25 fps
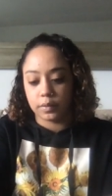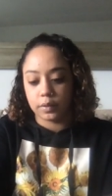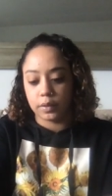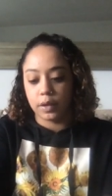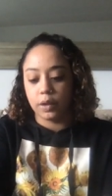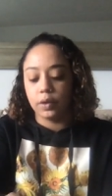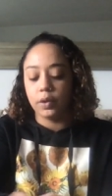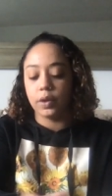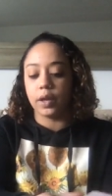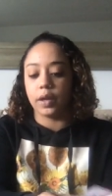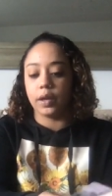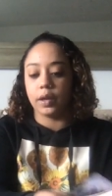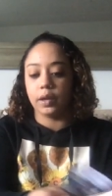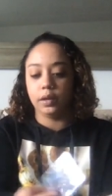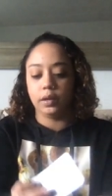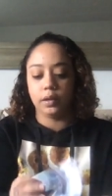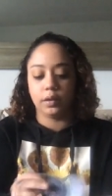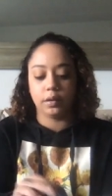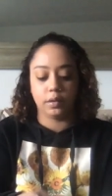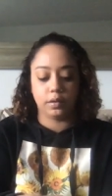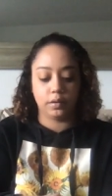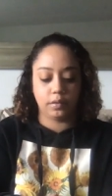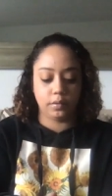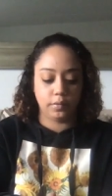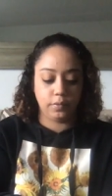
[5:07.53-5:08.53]
okay,
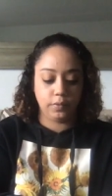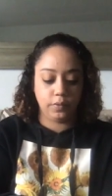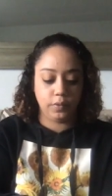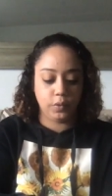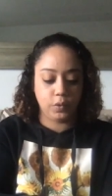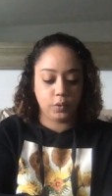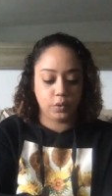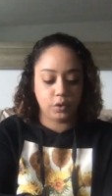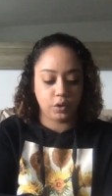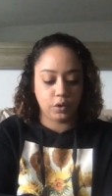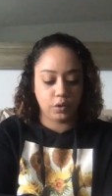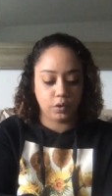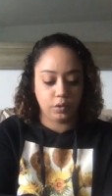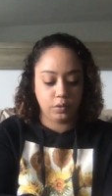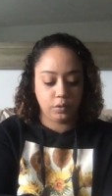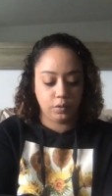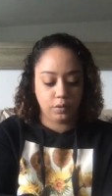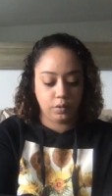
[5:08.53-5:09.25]
future.